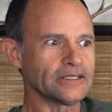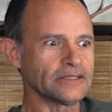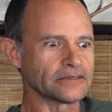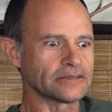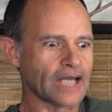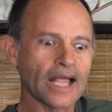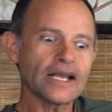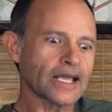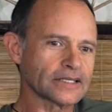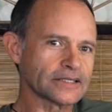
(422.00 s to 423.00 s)
in
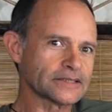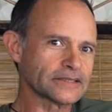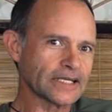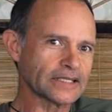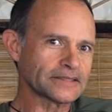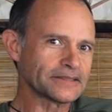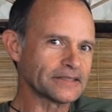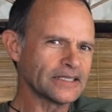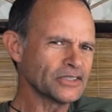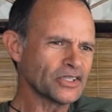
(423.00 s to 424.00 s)
Thailand, is that
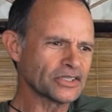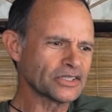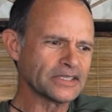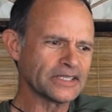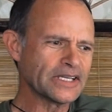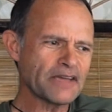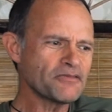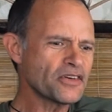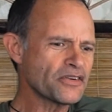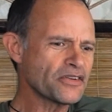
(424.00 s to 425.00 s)
things are
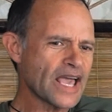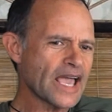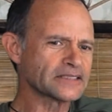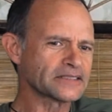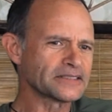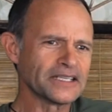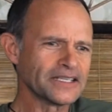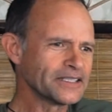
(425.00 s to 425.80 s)
never that